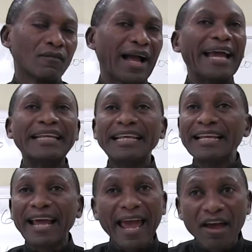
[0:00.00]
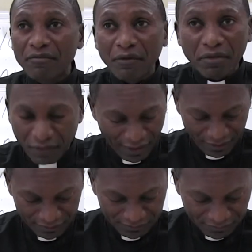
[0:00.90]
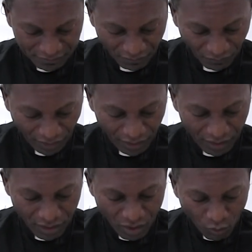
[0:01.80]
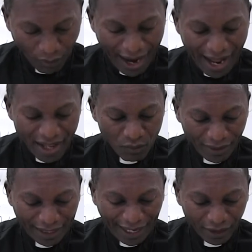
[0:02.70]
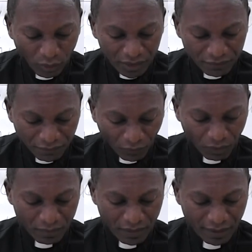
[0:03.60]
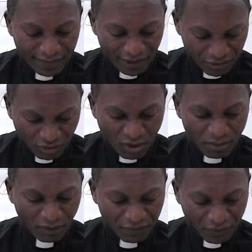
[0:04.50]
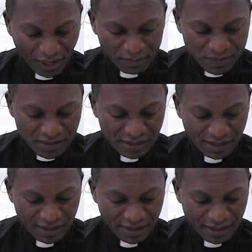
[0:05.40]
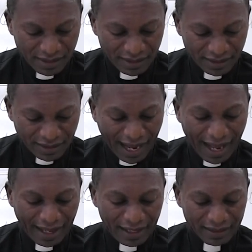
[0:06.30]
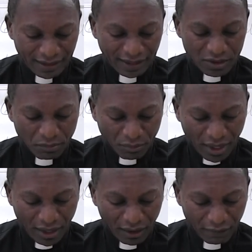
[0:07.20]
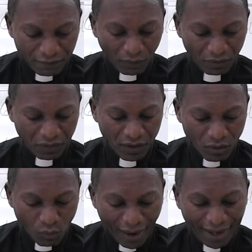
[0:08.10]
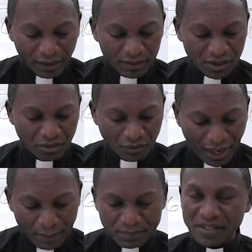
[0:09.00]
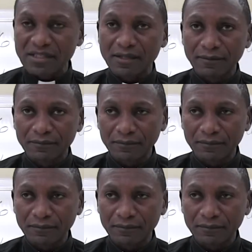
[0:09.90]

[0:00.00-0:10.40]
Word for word: I did everything. Okay? Why, when I looked for the crop of grapes, did I did it bring forth wild grapes.